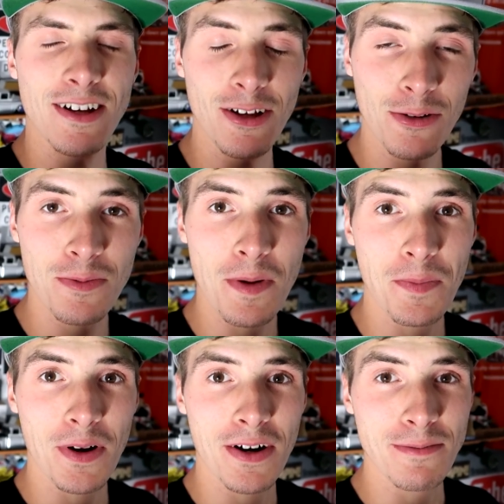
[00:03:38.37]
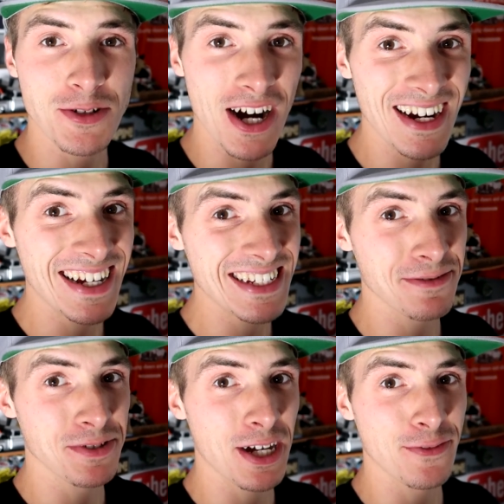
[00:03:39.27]
Along with my printer, I'm trying to get
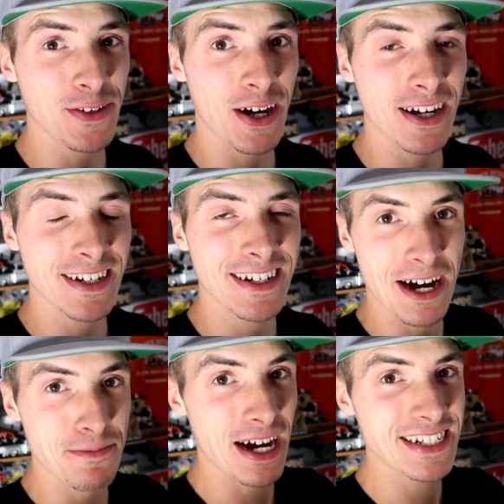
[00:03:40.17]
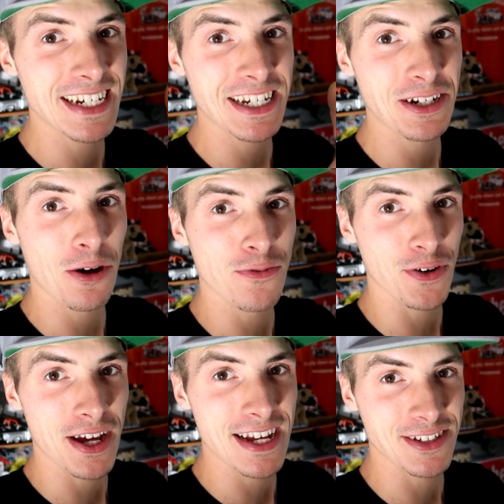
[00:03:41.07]
some stuff done. I'm not taking no for
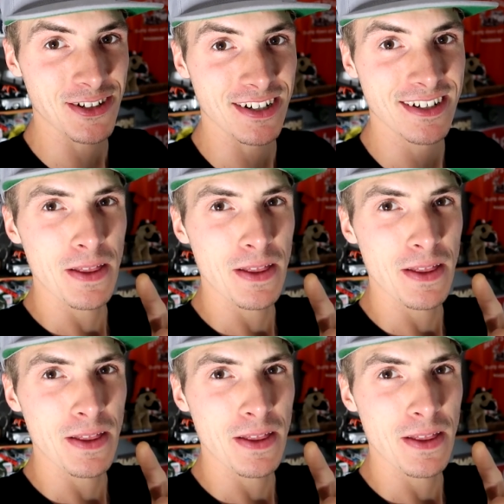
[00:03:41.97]
an answer.